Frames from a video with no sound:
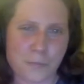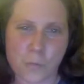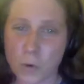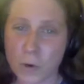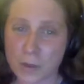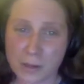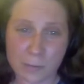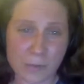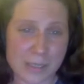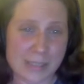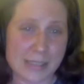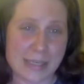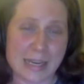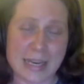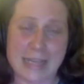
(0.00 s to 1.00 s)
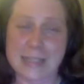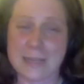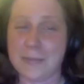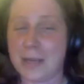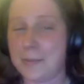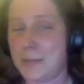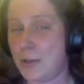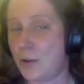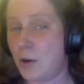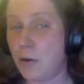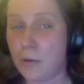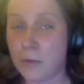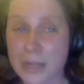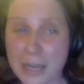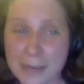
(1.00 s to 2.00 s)
more than once a day. Sometimes they're
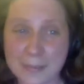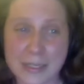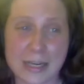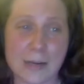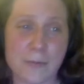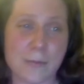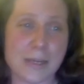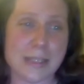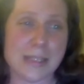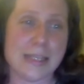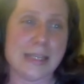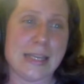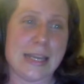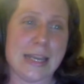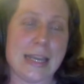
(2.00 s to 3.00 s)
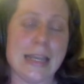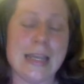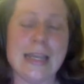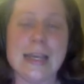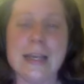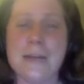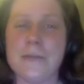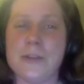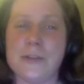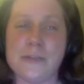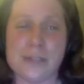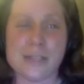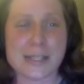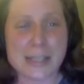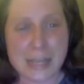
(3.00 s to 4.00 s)
only updated once a day.
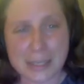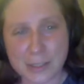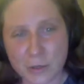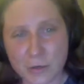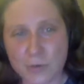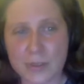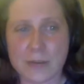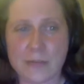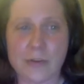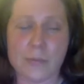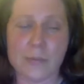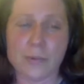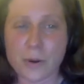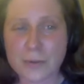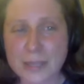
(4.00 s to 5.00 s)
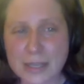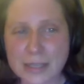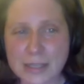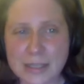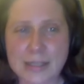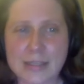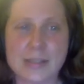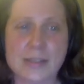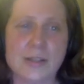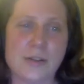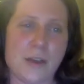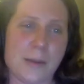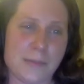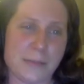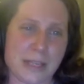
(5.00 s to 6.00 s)
Different states use different processes
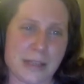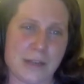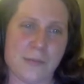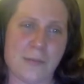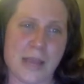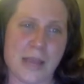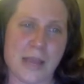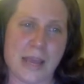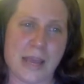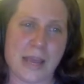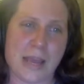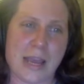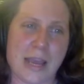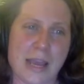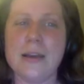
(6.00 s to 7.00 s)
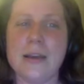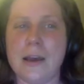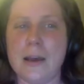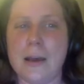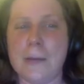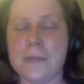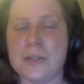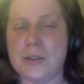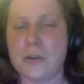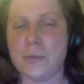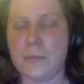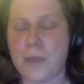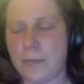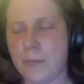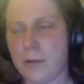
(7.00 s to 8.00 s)
to update their maps.
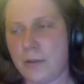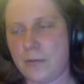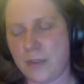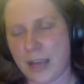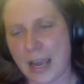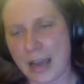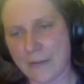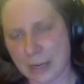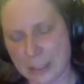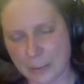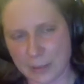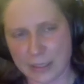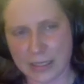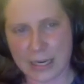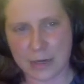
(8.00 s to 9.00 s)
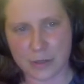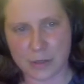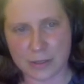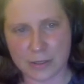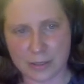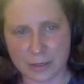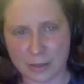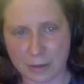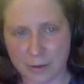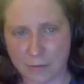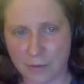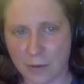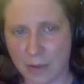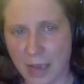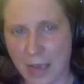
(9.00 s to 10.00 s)
So people, if they have expectations
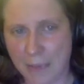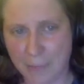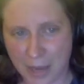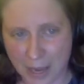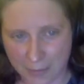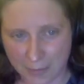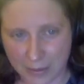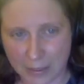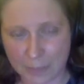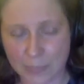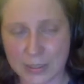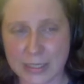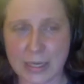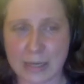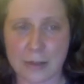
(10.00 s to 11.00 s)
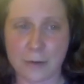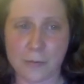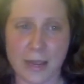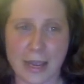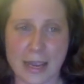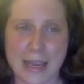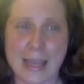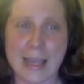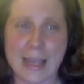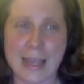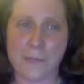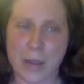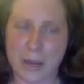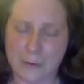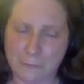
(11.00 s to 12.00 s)
of the app behaving in a particular way,
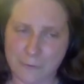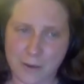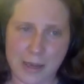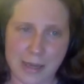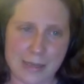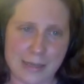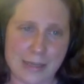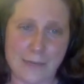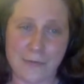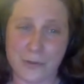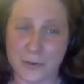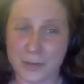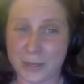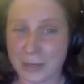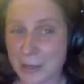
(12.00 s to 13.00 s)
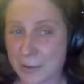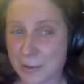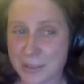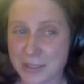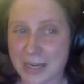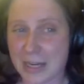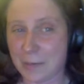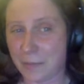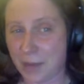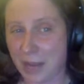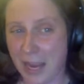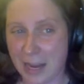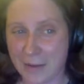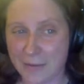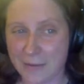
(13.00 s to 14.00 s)
might find that if they're in another state, it
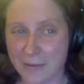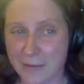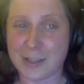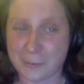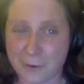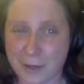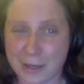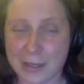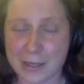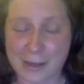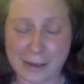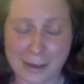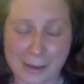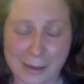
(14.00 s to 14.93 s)
behaves a different